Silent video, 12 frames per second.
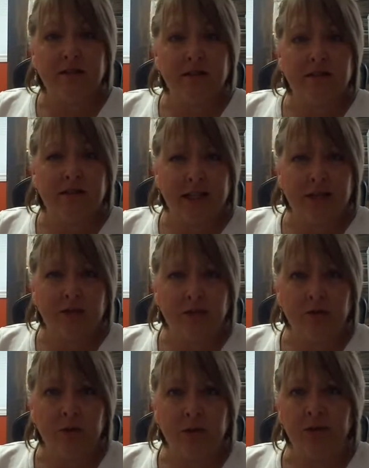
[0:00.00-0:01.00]

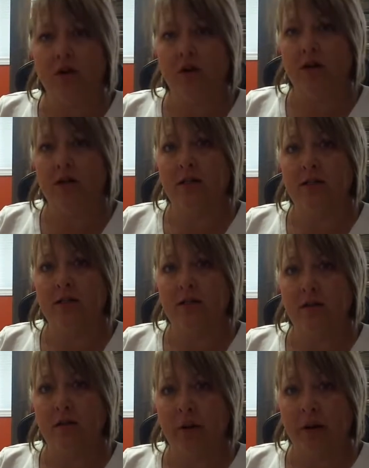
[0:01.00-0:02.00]
stickers with the dog's
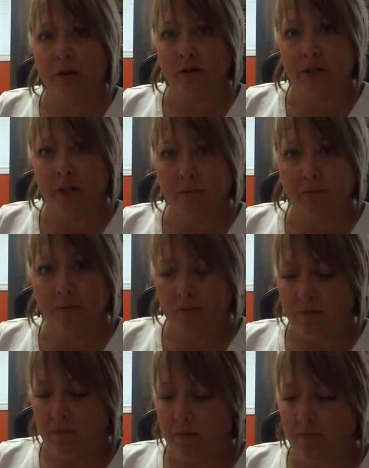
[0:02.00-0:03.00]
microchip
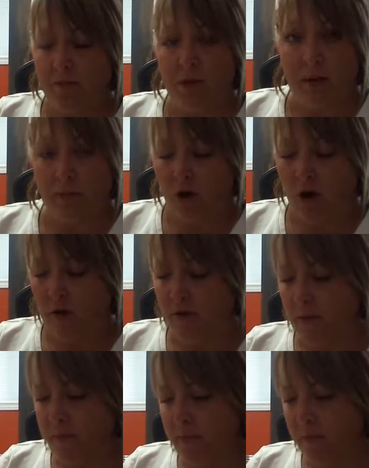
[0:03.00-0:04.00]
number on
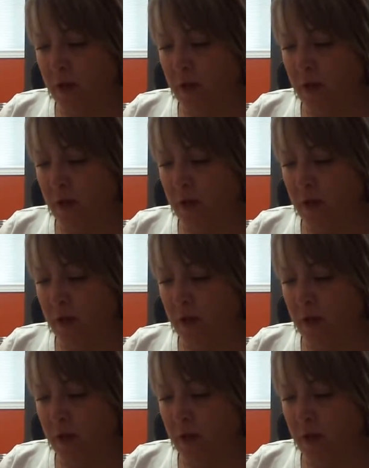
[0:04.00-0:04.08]
them,